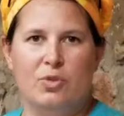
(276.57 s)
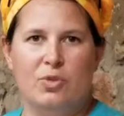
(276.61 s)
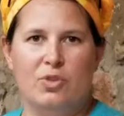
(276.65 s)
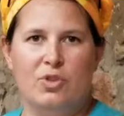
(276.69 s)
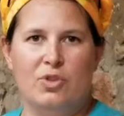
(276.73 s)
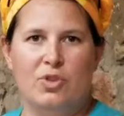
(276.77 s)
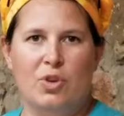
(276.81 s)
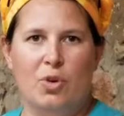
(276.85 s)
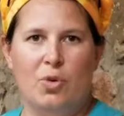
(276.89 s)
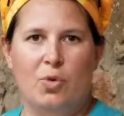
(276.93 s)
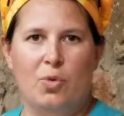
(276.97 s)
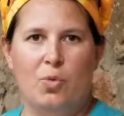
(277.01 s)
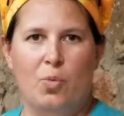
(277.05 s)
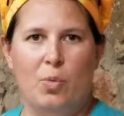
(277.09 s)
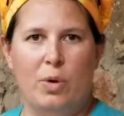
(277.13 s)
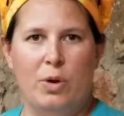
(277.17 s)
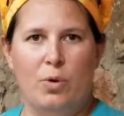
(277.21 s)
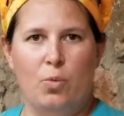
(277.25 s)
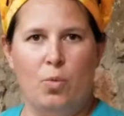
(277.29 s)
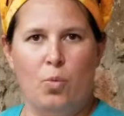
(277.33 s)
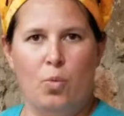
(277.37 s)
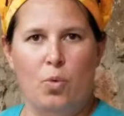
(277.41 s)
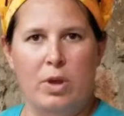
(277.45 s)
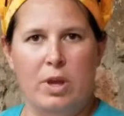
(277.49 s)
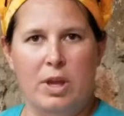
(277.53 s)
So
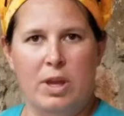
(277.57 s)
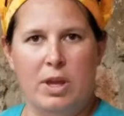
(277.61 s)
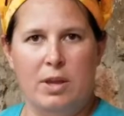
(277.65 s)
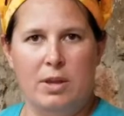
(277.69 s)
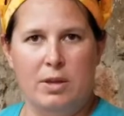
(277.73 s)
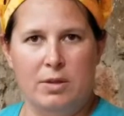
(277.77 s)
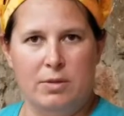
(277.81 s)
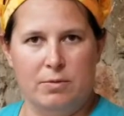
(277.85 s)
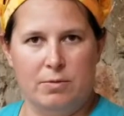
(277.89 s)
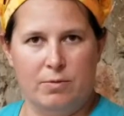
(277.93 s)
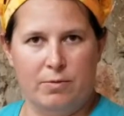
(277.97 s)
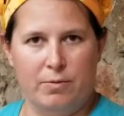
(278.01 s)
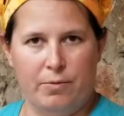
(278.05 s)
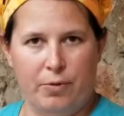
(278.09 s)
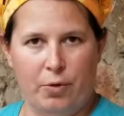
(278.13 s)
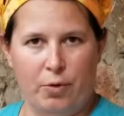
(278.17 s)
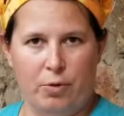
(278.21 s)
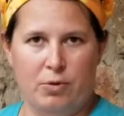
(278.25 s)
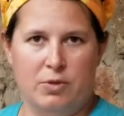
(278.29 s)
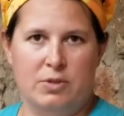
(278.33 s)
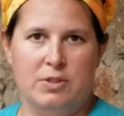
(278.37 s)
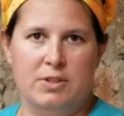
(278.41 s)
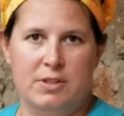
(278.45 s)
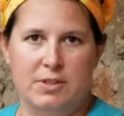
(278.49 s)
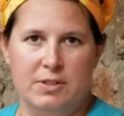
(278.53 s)
when we
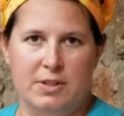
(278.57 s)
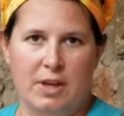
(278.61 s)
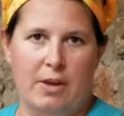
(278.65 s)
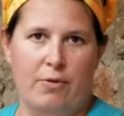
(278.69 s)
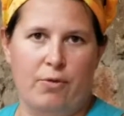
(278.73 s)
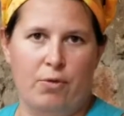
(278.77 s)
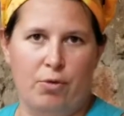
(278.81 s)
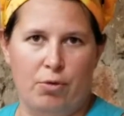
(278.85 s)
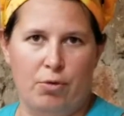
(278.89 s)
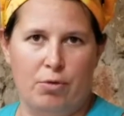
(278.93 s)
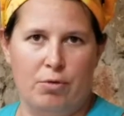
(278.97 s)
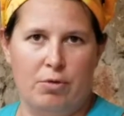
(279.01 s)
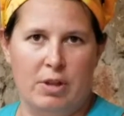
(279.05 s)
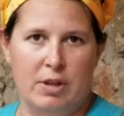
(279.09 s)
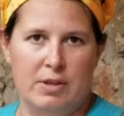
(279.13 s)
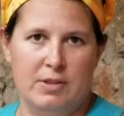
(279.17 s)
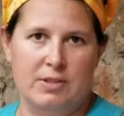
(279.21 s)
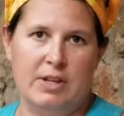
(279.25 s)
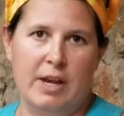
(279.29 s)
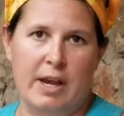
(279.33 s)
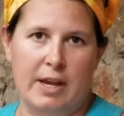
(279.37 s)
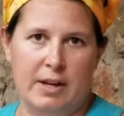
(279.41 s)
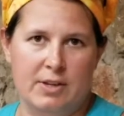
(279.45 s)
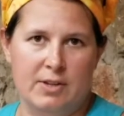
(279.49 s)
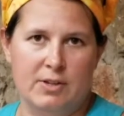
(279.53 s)
first discovered this
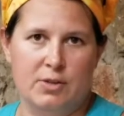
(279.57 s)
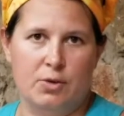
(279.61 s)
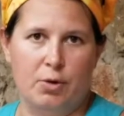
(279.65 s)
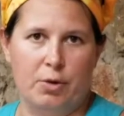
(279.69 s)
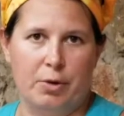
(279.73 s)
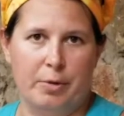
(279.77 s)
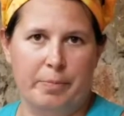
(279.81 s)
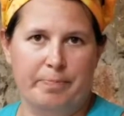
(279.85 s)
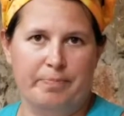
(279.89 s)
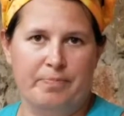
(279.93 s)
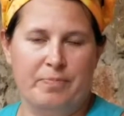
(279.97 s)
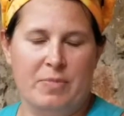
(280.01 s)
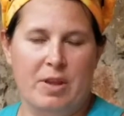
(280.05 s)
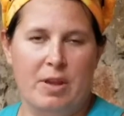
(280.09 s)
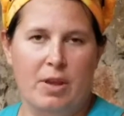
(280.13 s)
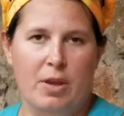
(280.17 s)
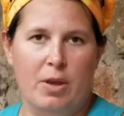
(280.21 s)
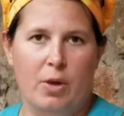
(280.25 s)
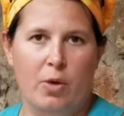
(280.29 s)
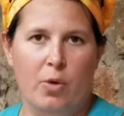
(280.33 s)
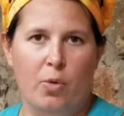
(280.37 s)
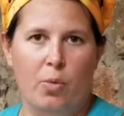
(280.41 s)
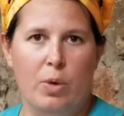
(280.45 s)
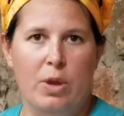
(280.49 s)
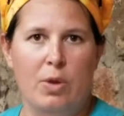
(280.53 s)
dinosaur,
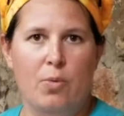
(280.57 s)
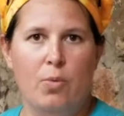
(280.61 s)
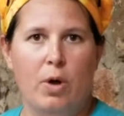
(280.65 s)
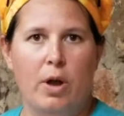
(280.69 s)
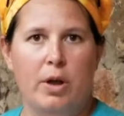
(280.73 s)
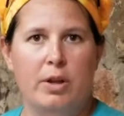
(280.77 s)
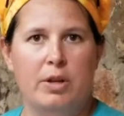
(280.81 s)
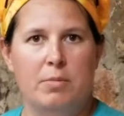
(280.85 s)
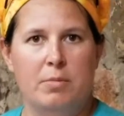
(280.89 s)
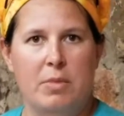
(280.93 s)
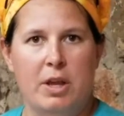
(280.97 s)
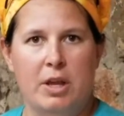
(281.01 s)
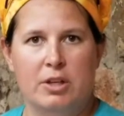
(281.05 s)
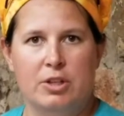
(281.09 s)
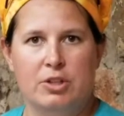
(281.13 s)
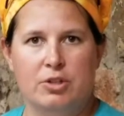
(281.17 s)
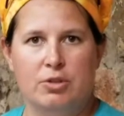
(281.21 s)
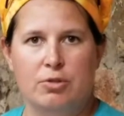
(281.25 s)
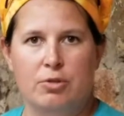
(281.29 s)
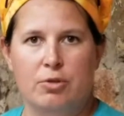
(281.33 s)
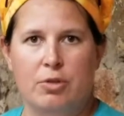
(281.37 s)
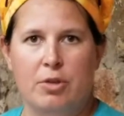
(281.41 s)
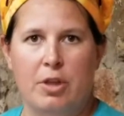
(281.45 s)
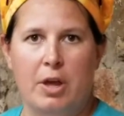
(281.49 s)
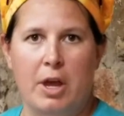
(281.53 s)
we wanted to make
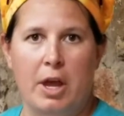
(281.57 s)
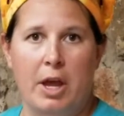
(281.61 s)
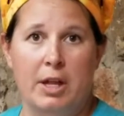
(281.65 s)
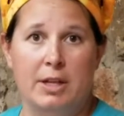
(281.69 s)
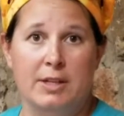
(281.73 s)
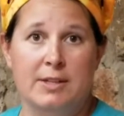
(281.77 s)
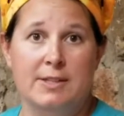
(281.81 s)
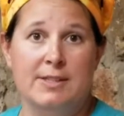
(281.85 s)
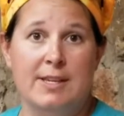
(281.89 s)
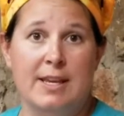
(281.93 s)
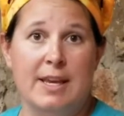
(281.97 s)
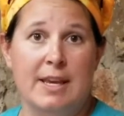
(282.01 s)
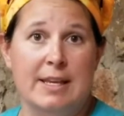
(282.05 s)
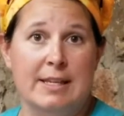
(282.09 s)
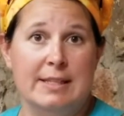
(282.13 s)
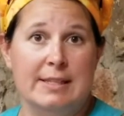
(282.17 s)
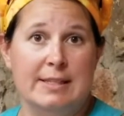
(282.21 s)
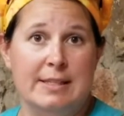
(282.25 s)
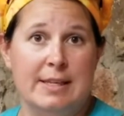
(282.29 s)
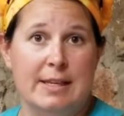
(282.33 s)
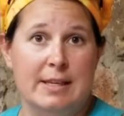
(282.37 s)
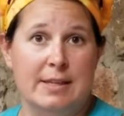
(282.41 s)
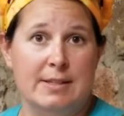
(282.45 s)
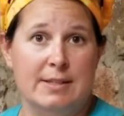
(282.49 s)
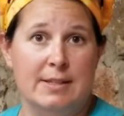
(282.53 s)
sure that
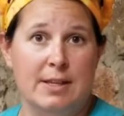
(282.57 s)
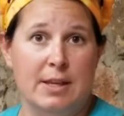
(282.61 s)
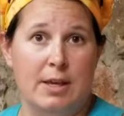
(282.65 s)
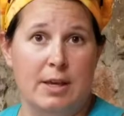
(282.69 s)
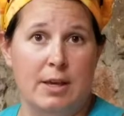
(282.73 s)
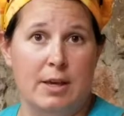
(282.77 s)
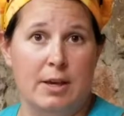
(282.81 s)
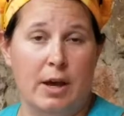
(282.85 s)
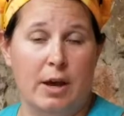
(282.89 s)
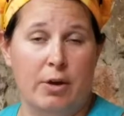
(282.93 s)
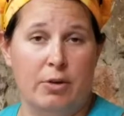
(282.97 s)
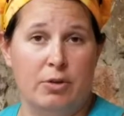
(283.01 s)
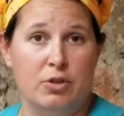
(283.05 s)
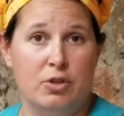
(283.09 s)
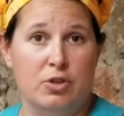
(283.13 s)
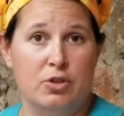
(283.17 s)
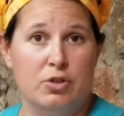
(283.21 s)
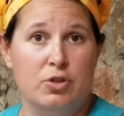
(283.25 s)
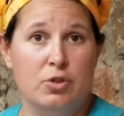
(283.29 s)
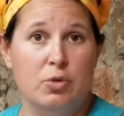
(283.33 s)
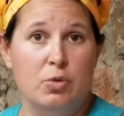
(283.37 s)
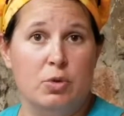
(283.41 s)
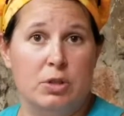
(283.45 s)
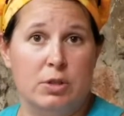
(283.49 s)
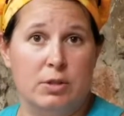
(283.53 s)
CNCC, our
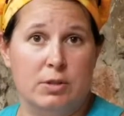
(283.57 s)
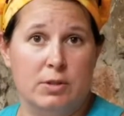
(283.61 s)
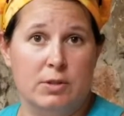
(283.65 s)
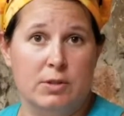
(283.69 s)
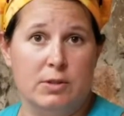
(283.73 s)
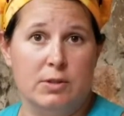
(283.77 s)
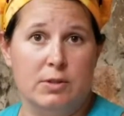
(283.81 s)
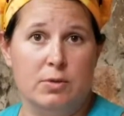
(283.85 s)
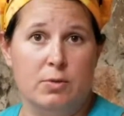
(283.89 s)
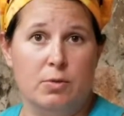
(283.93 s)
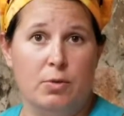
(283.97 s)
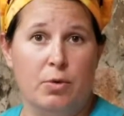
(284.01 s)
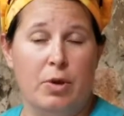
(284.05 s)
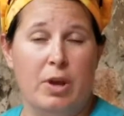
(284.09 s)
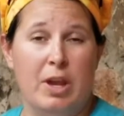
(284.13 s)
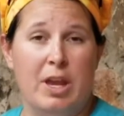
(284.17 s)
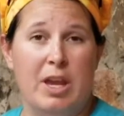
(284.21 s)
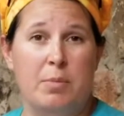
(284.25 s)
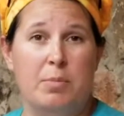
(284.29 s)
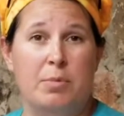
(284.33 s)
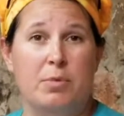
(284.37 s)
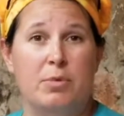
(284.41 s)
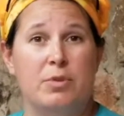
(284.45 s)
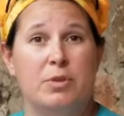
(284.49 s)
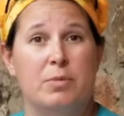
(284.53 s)
students, were
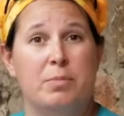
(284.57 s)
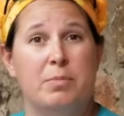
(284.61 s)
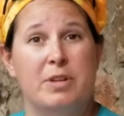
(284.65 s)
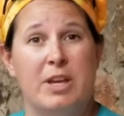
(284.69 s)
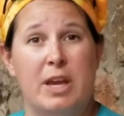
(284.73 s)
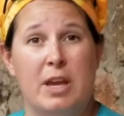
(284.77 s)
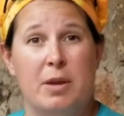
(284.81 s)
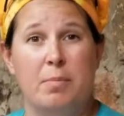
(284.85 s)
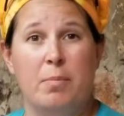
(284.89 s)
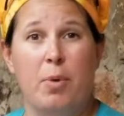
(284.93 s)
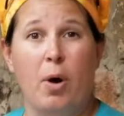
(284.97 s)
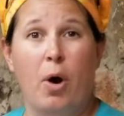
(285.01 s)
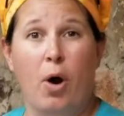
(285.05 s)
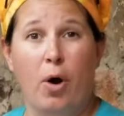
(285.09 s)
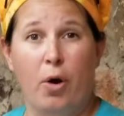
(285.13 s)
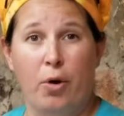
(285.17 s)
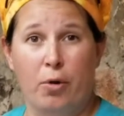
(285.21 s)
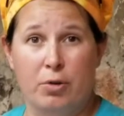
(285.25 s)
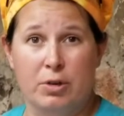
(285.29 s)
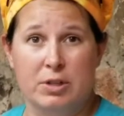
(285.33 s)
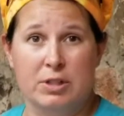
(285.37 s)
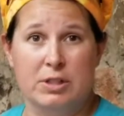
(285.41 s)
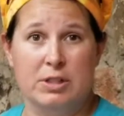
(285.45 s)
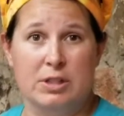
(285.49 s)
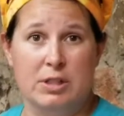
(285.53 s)
able to take
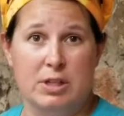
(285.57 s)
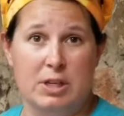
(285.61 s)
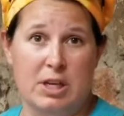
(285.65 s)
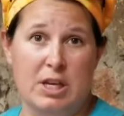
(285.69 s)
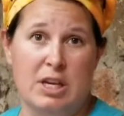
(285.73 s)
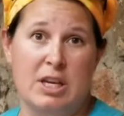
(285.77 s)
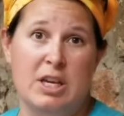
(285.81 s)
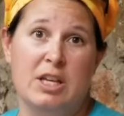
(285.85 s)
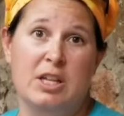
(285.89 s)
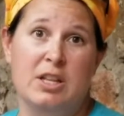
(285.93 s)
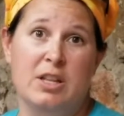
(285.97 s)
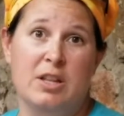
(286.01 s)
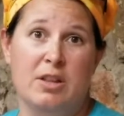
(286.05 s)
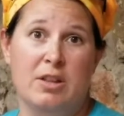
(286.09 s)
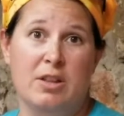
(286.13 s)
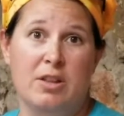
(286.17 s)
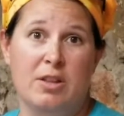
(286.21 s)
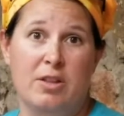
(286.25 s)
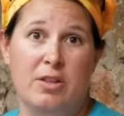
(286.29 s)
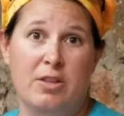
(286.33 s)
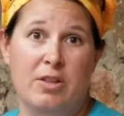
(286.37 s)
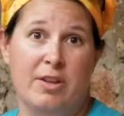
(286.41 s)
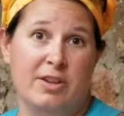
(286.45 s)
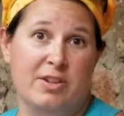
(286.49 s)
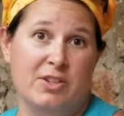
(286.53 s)
part in
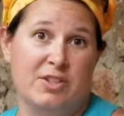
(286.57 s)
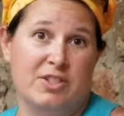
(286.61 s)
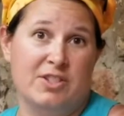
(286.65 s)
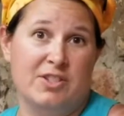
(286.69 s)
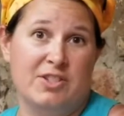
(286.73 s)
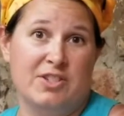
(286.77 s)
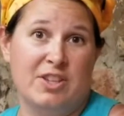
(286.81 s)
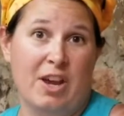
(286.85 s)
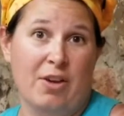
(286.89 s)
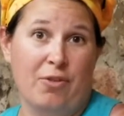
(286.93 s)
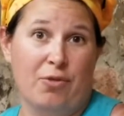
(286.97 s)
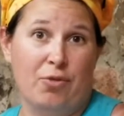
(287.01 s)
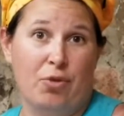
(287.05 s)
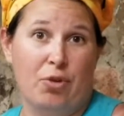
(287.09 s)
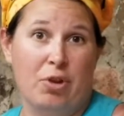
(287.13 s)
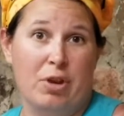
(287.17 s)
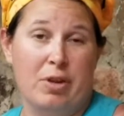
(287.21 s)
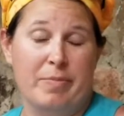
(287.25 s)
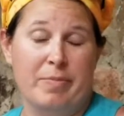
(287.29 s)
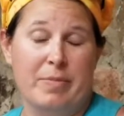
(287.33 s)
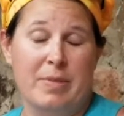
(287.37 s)
this discovery.